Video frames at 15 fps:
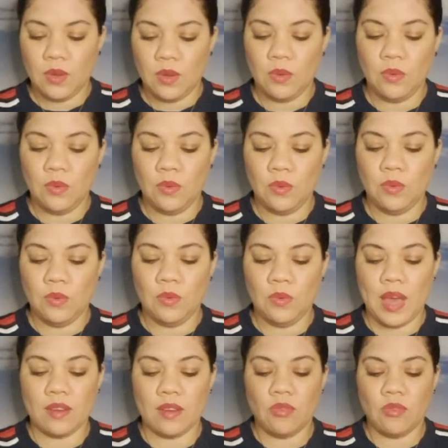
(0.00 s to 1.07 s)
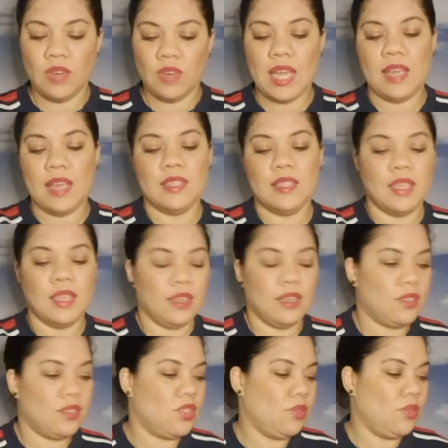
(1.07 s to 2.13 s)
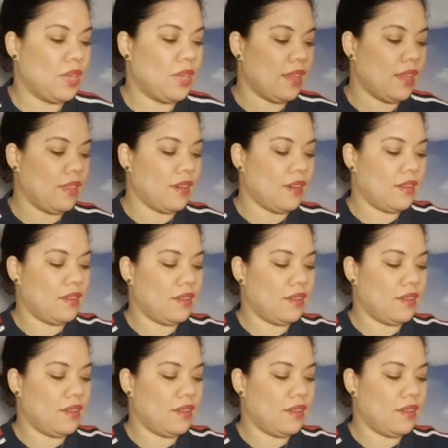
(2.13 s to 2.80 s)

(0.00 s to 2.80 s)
Ooh, and creating together.